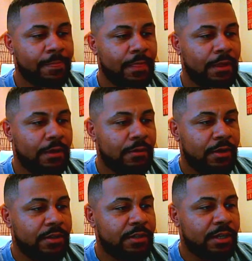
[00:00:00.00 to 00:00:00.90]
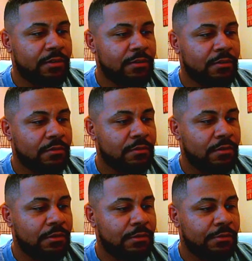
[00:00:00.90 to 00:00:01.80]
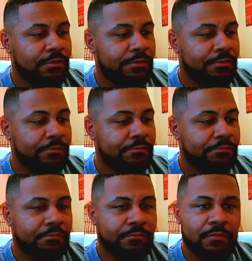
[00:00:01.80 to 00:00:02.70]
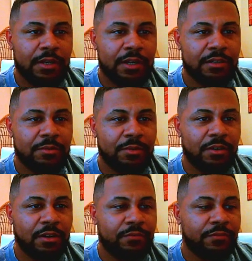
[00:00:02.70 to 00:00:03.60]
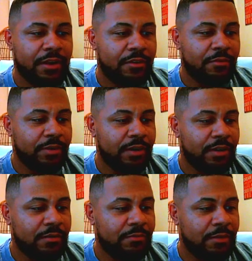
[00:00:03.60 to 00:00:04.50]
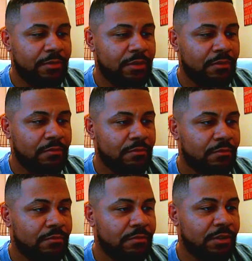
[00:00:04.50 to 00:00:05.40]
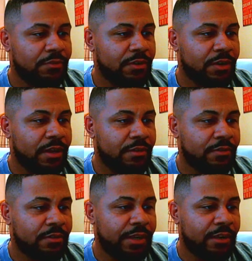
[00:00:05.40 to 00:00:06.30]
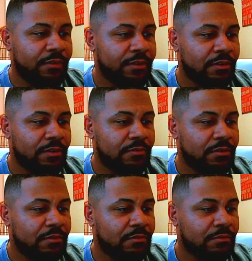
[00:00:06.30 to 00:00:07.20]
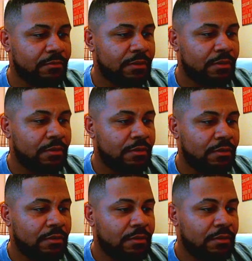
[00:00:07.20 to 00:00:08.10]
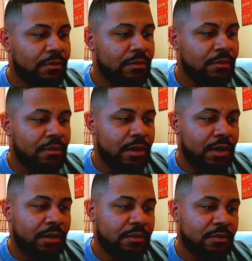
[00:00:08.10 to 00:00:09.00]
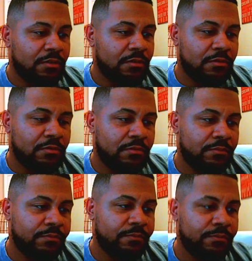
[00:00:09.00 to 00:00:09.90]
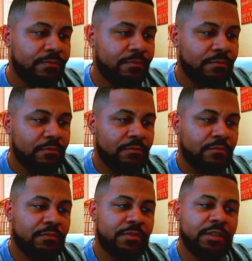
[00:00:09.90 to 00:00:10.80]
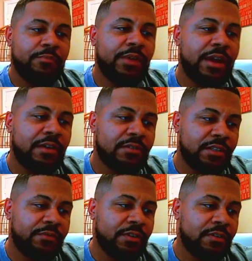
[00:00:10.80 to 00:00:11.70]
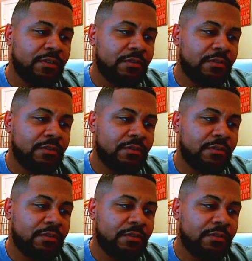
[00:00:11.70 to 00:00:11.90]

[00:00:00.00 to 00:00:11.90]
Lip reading: All right, Jets. I guess we could look at value plays maybe, just for the sake of it. I don't know. All right, so let's see Browns defense.